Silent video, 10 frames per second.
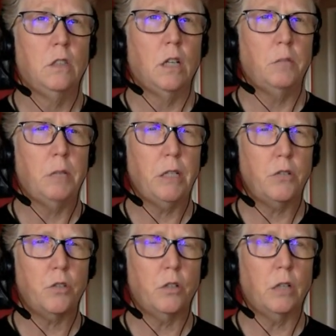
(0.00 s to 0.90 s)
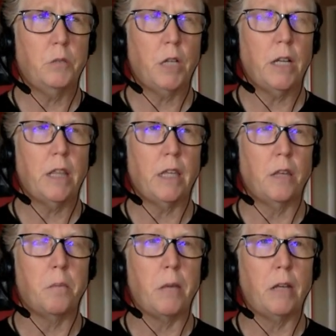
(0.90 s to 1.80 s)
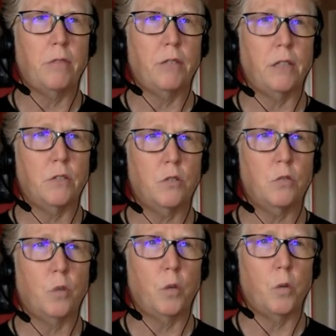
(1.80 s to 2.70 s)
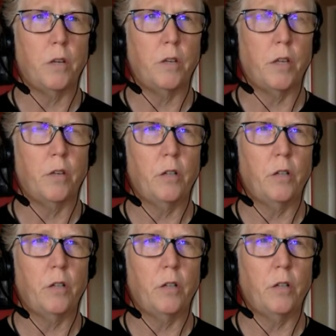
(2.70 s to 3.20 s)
I'm not sure. I'm trying to think of the benefits one way or the other.